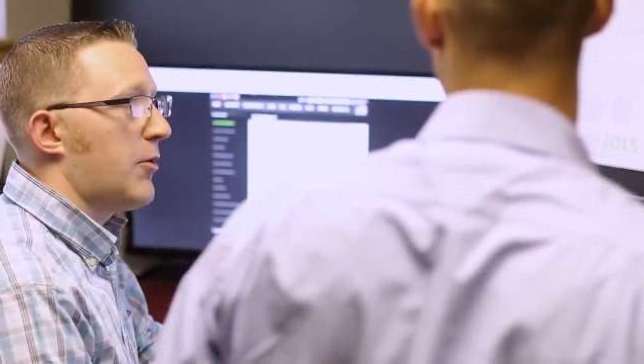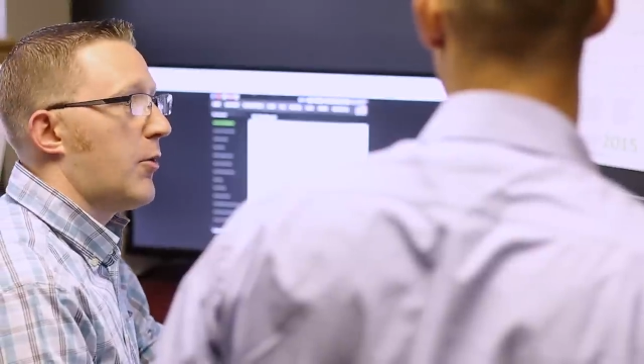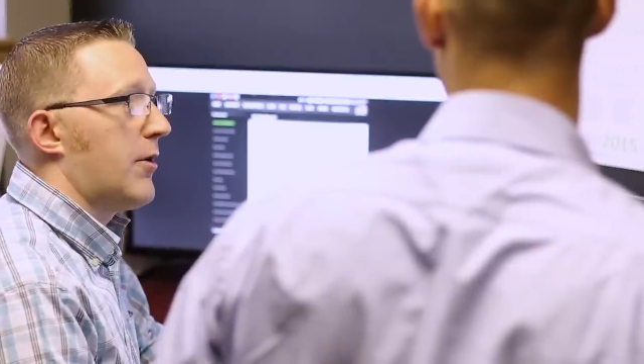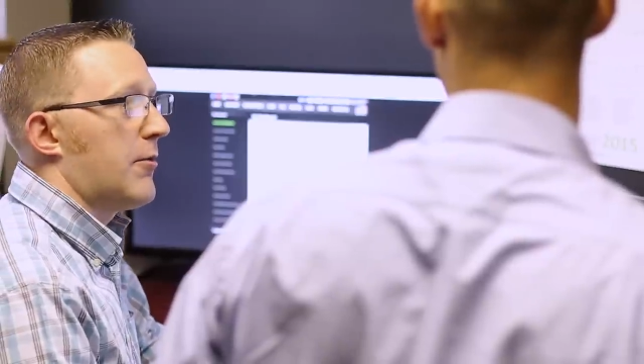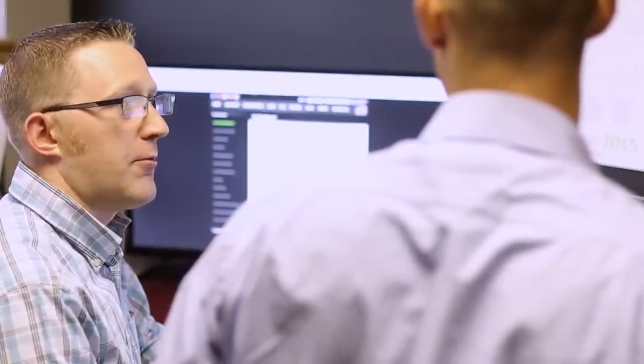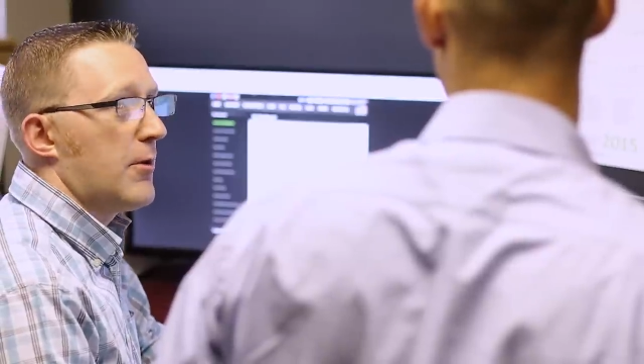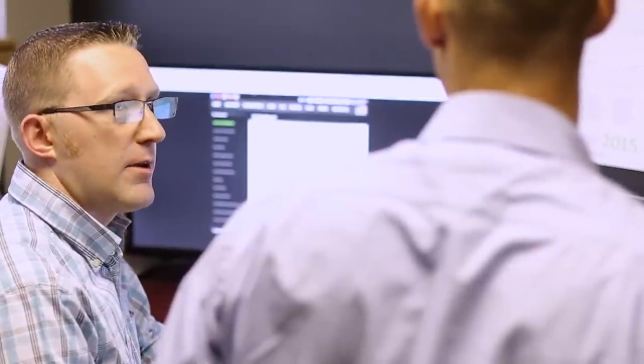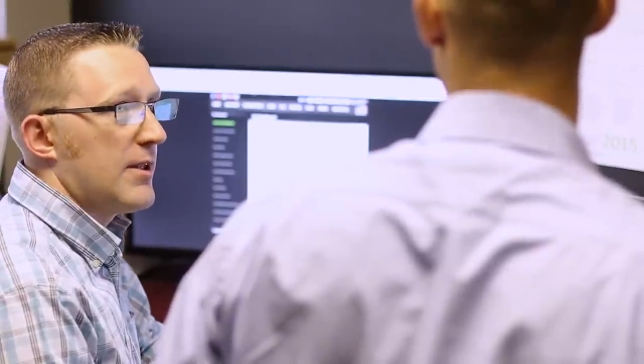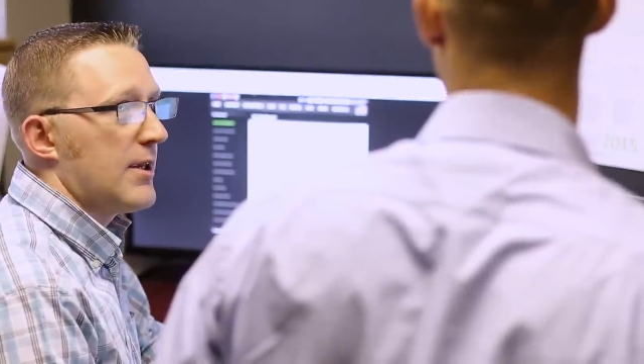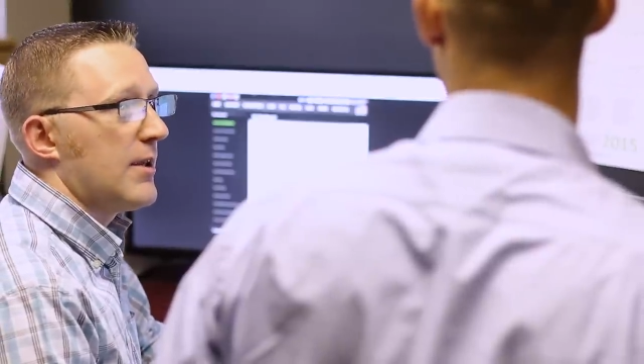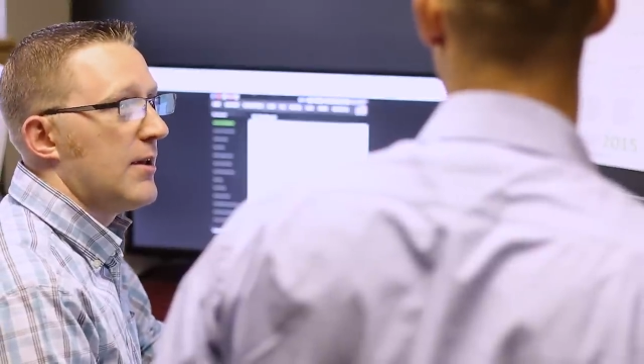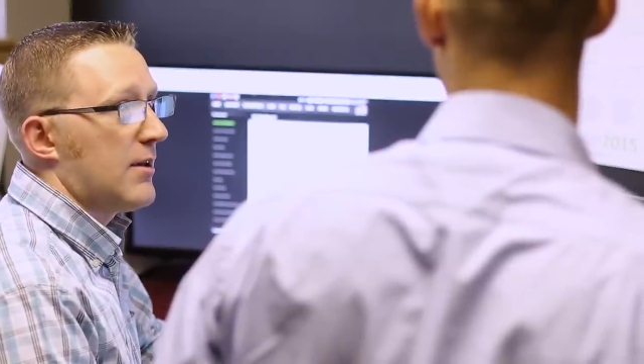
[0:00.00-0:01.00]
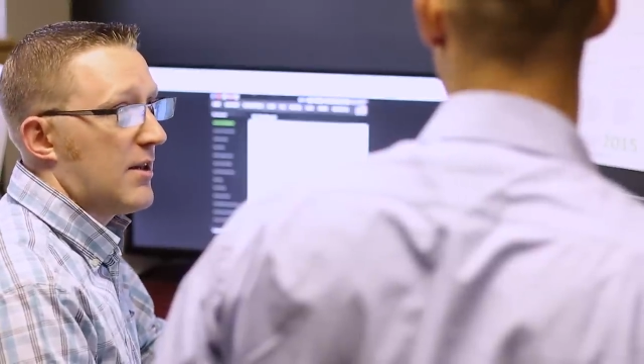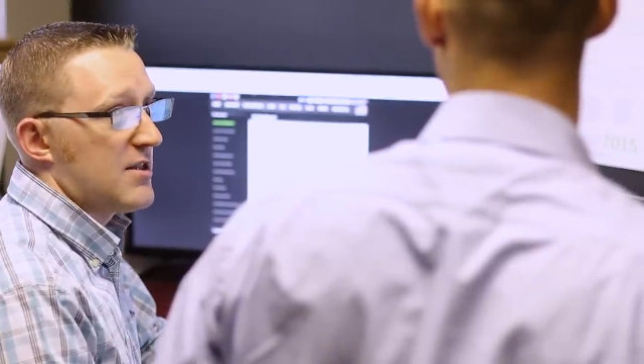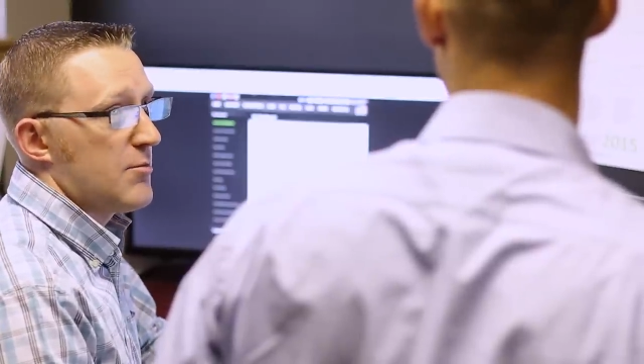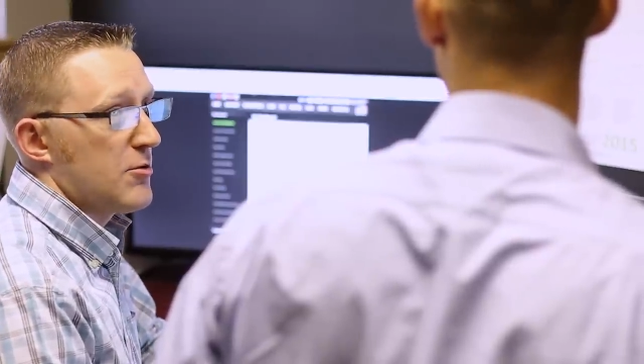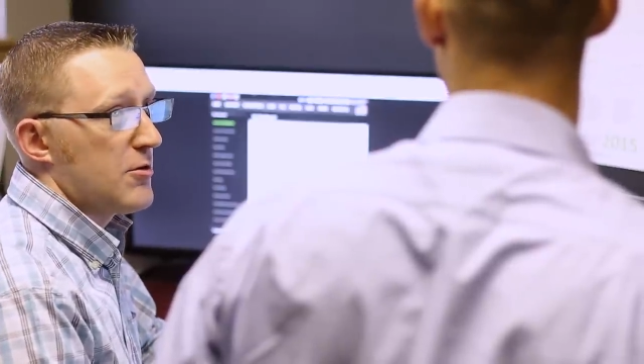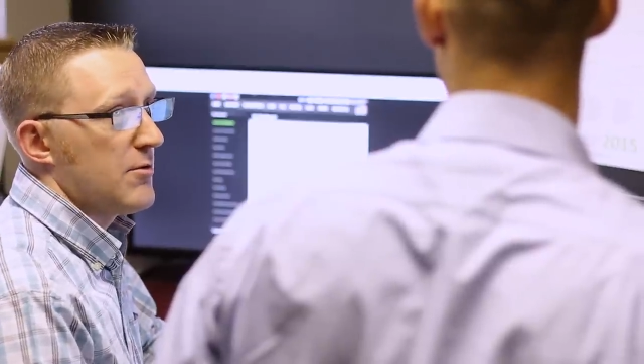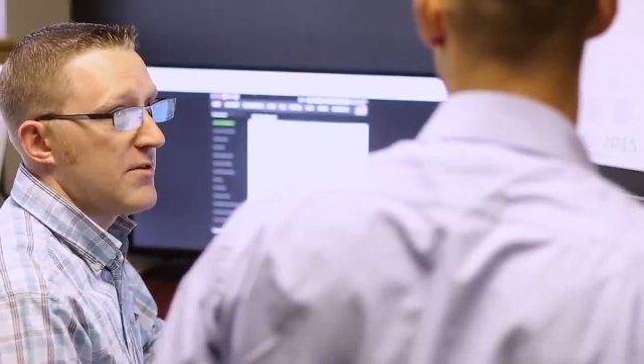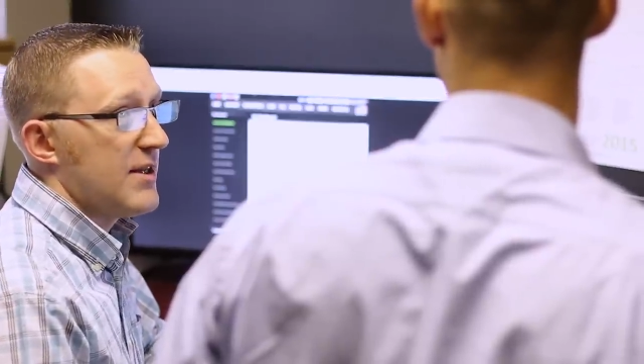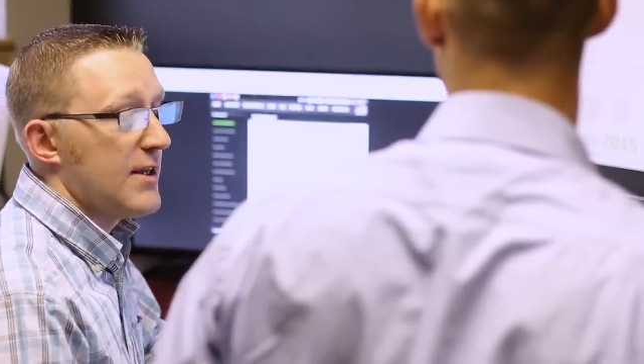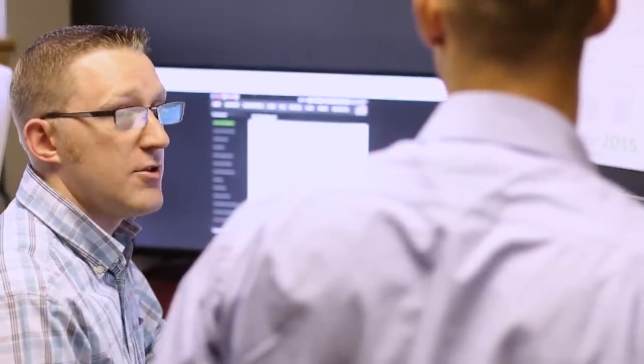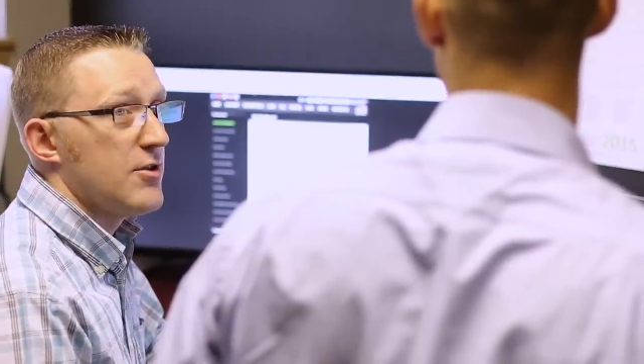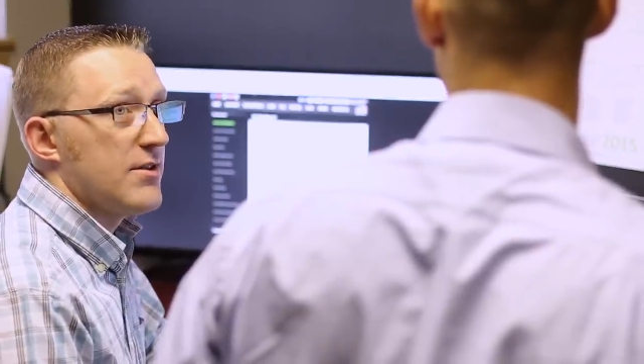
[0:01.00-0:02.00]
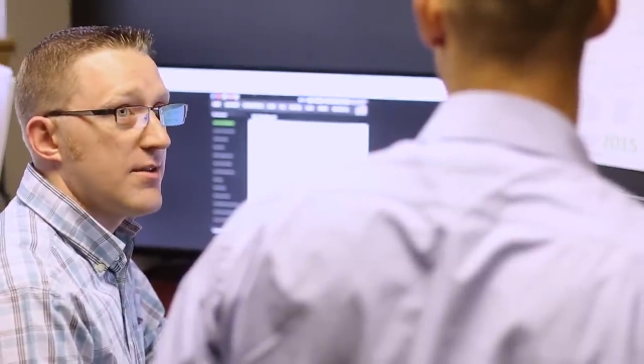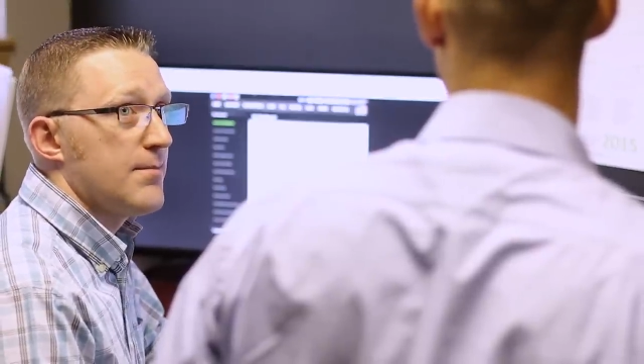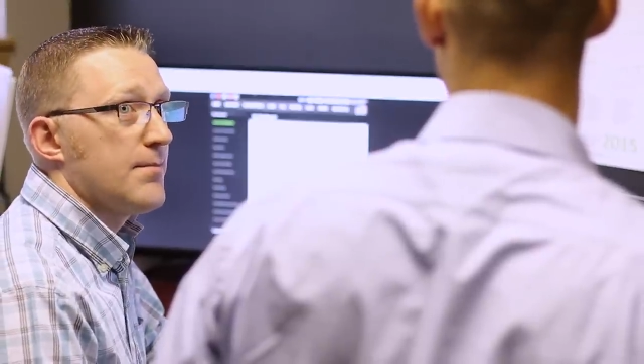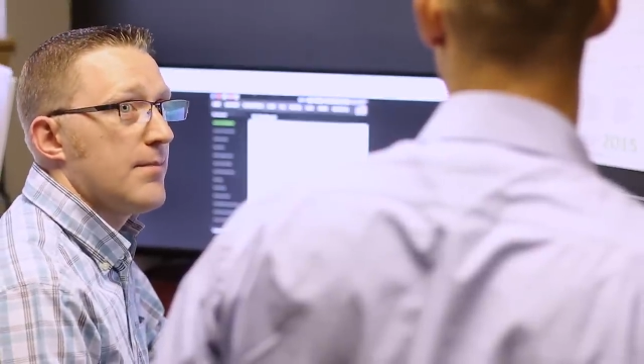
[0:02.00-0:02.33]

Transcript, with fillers: with one of our friendly customer service agents.